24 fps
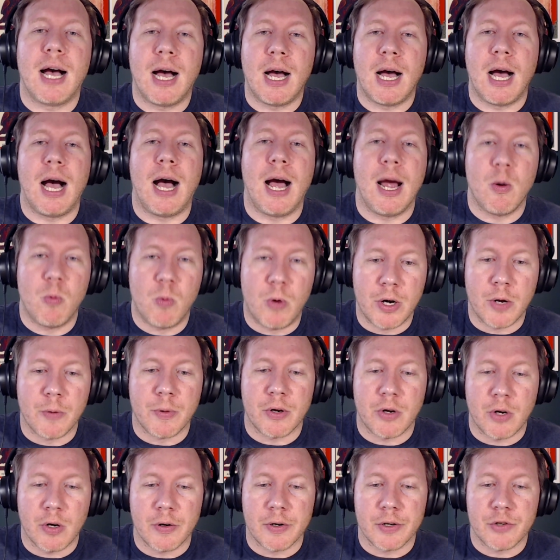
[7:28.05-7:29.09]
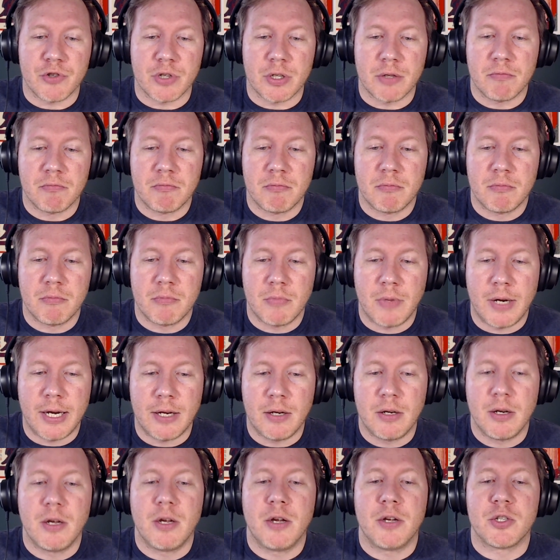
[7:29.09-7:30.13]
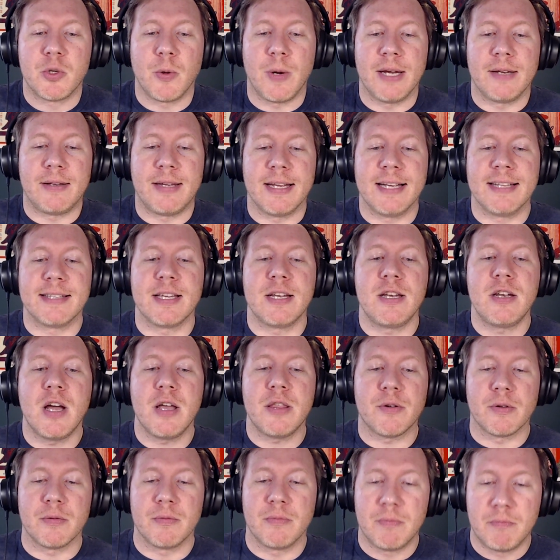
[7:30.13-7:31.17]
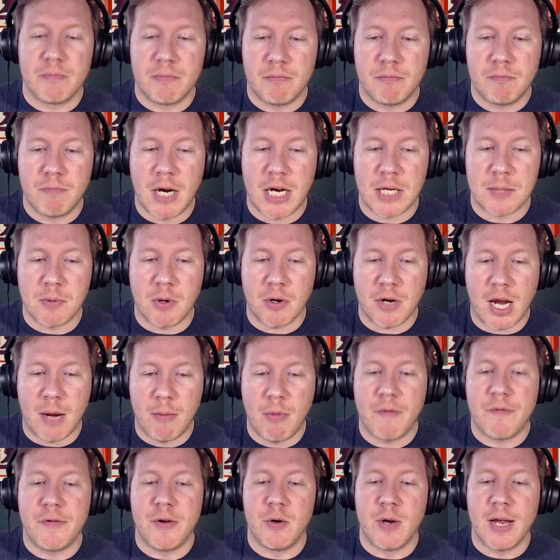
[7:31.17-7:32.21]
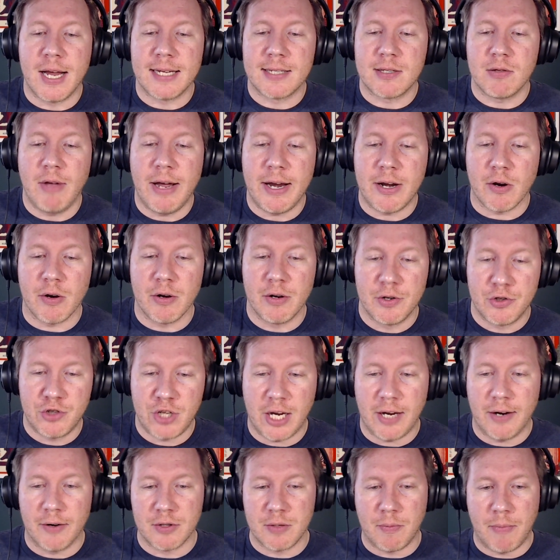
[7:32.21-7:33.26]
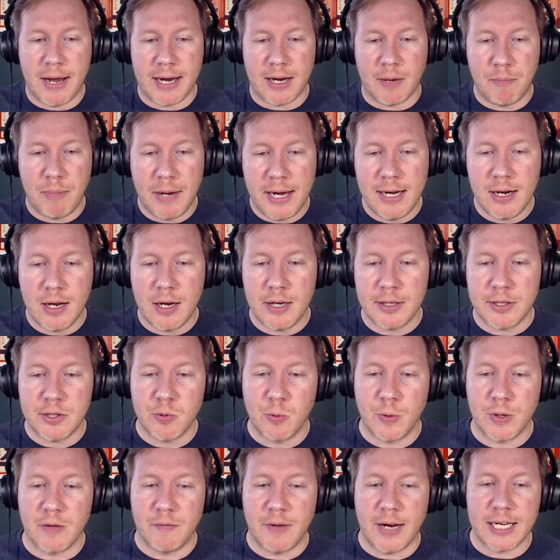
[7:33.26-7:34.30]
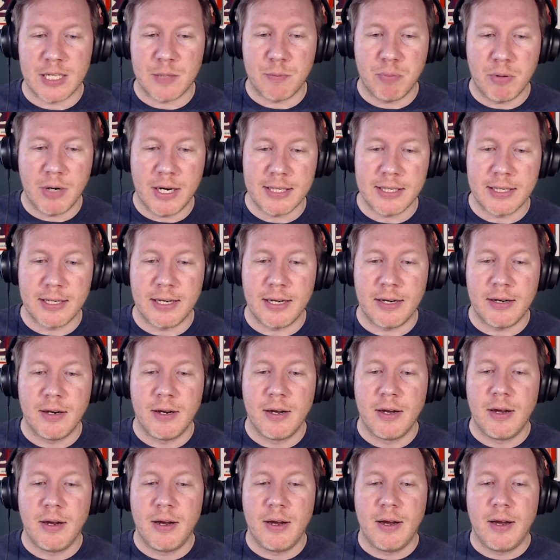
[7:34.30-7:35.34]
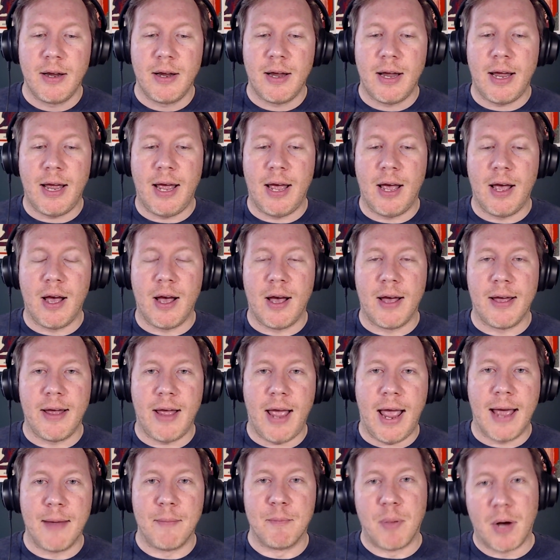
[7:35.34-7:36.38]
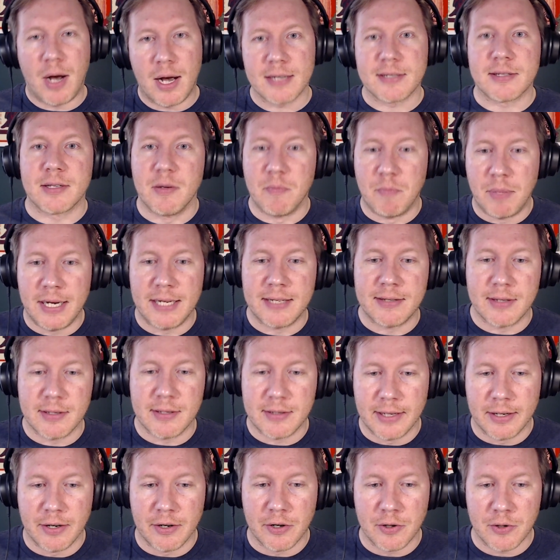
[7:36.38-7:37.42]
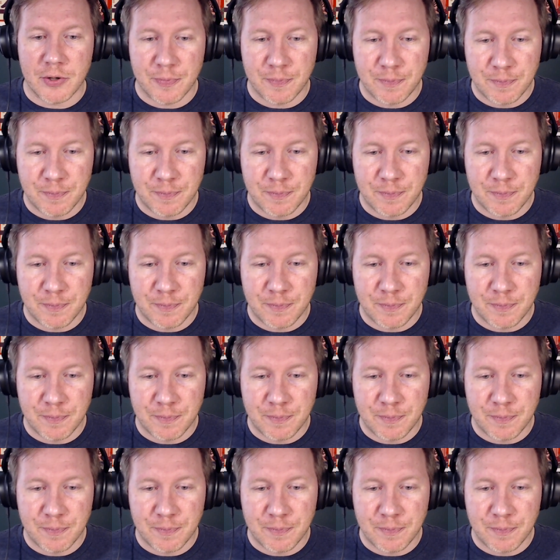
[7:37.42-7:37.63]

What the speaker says: I want to encourage it." So he attends another baseball game a few days later, shares a bag of peanuts with the vice president, and Boston beats the Senators.